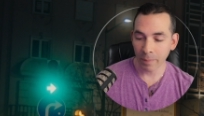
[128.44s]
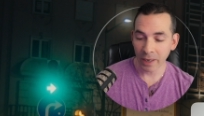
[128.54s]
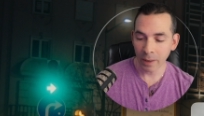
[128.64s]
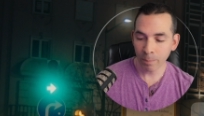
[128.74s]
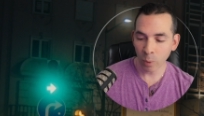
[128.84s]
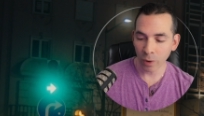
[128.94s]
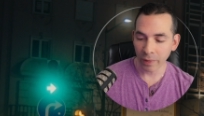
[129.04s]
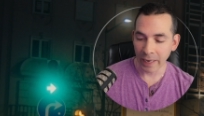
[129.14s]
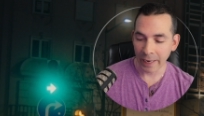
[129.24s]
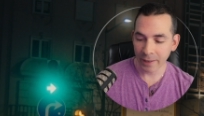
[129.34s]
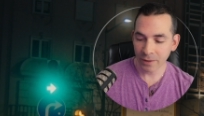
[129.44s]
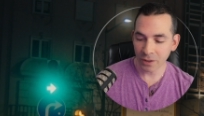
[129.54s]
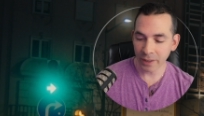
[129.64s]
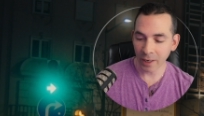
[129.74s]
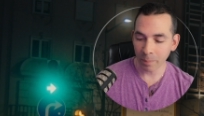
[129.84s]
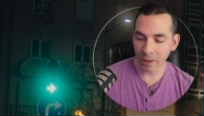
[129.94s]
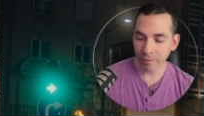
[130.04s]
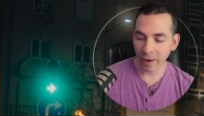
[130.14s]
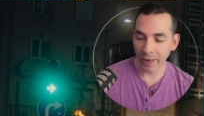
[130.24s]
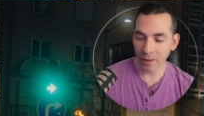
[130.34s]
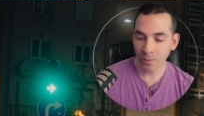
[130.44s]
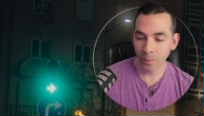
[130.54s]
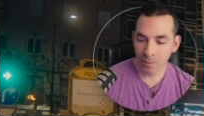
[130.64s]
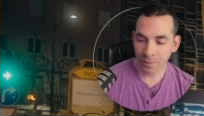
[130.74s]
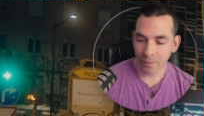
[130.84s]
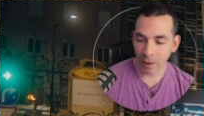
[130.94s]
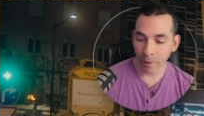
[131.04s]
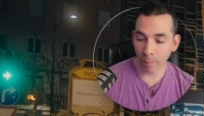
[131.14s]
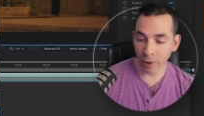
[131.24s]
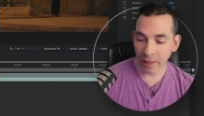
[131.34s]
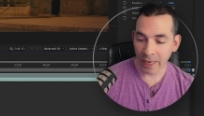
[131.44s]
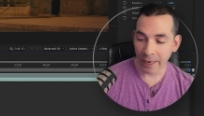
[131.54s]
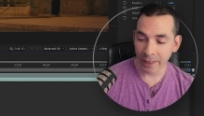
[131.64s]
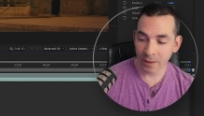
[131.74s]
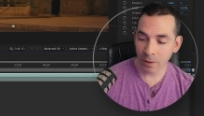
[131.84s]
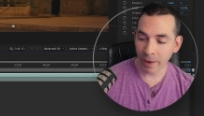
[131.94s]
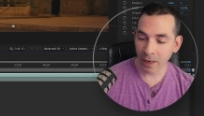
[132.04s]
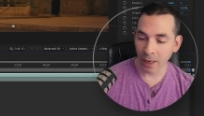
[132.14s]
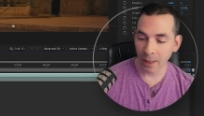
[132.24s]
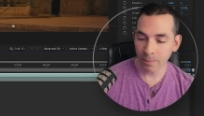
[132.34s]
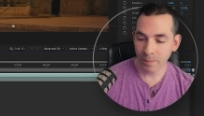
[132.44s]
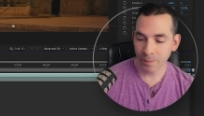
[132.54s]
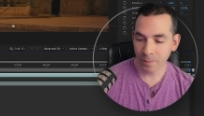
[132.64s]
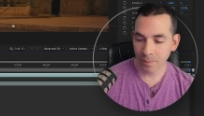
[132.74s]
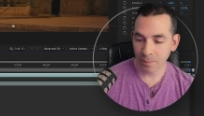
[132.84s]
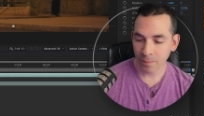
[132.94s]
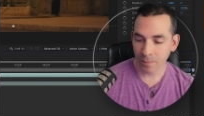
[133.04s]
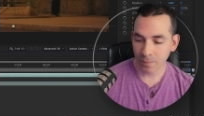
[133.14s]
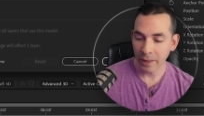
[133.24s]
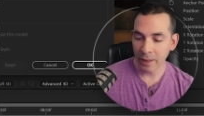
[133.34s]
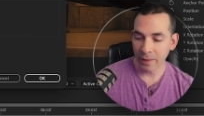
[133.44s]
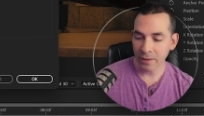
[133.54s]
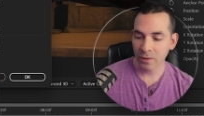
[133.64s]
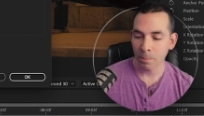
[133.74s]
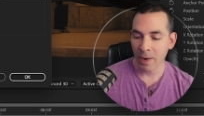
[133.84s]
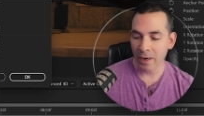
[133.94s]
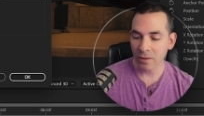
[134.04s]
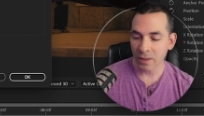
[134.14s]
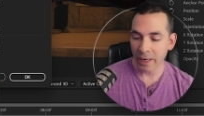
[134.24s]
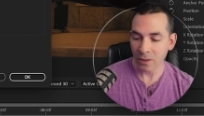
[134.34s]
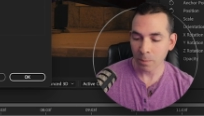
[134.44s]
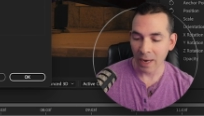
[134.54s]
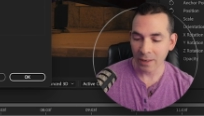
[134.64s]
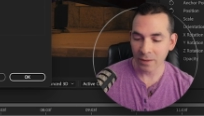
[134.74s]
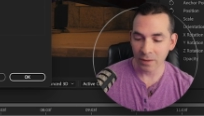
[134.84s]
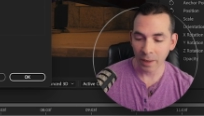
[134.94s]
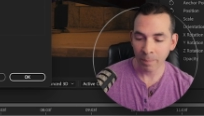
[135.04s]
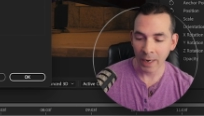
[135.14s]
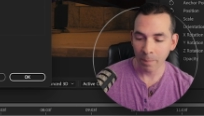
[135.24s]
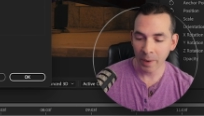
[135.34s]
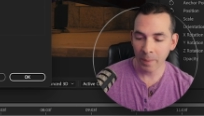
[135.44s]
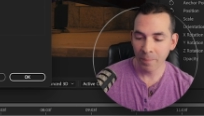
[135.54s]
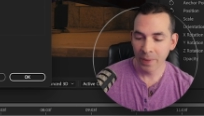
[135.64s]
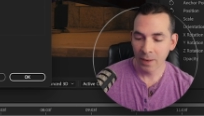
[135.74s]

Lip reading: and I'm gonna import that GLB file. I'm gonna bring that into my comp. And then this model settings box is gonna pop up.